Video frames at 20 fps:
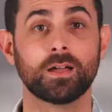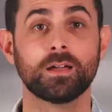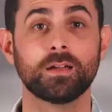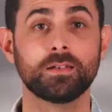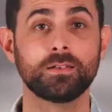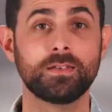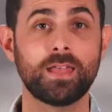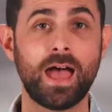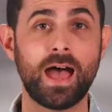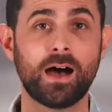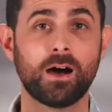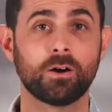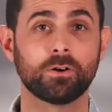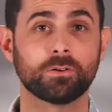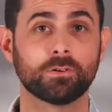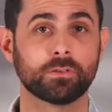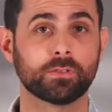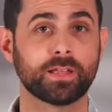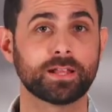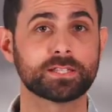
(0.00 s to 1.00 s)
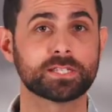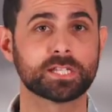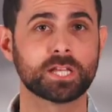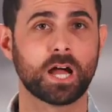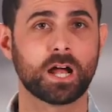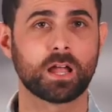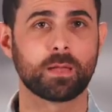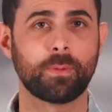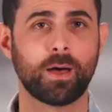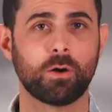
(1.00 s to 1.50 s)
Now, let's
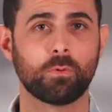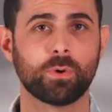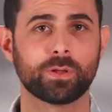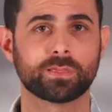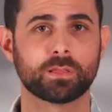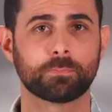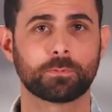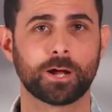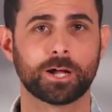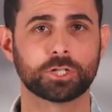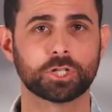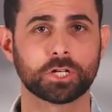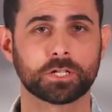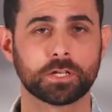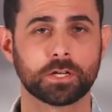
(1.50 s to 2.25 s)
talk about what the project